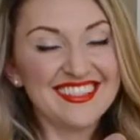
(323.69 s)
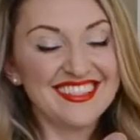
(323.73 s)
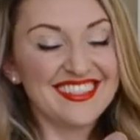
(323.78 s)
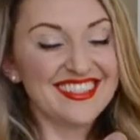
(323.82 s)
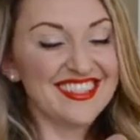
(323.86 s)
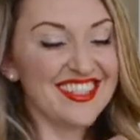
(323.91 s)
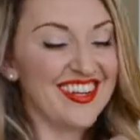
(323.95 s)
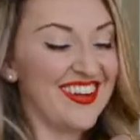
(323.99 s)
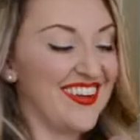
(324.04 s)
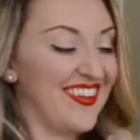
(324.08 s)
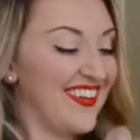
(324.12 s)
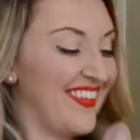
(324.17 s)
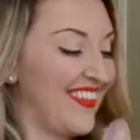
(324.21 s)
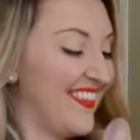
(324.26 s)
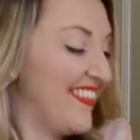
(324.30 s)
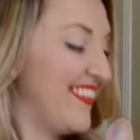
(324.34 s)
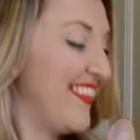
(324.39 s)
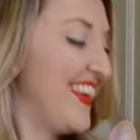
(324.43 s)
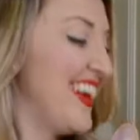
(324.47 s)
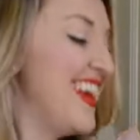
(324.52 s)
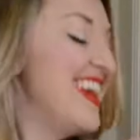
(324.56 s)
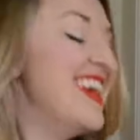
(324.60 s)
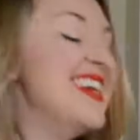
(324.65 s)

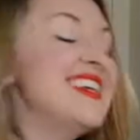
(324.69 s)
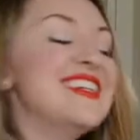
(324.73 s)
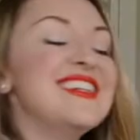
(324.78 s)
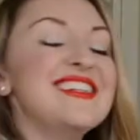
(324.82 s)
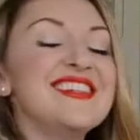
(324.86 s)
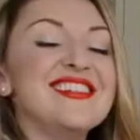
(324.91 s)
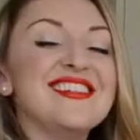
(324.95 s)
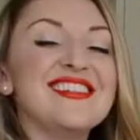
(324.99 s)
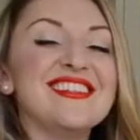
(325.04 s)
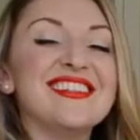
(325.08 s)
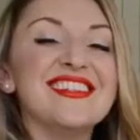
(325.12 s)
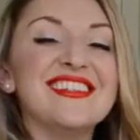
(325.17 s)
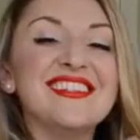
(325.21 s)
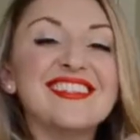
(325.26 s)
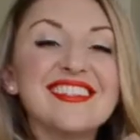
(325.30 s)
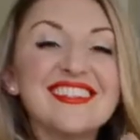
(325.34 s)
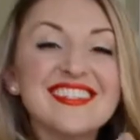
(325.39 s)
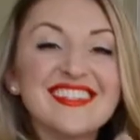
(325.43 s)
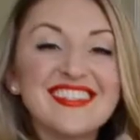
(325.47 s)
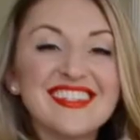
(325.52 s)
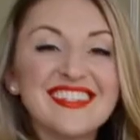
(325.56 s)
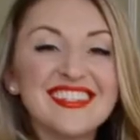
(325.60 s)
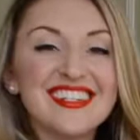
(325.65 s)
so she's
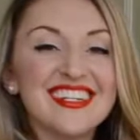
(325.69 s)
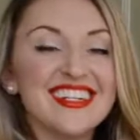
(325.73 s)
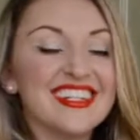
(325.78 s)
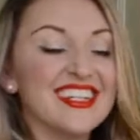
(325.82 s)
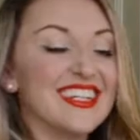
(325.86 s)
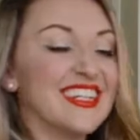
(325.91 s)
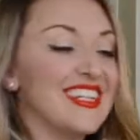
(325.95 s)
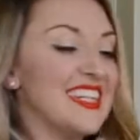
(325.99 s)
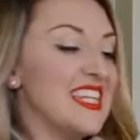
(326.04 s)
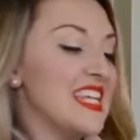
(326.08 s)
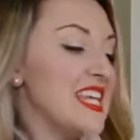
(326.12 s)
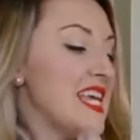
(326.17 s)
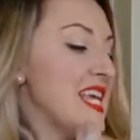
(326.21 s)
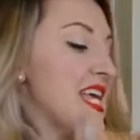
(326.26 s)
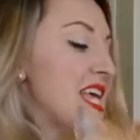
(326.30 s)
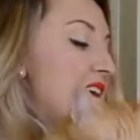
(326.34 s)
just chilling.